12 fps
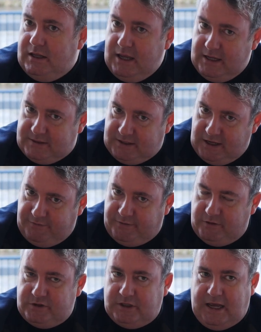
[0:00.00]
Yeah,
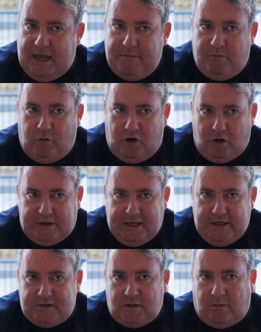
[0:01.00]
seafood. We're lucky
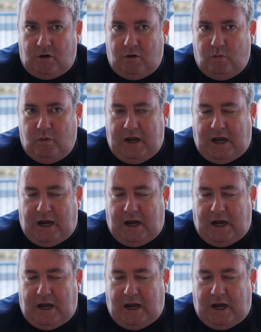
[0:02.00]
in the summer.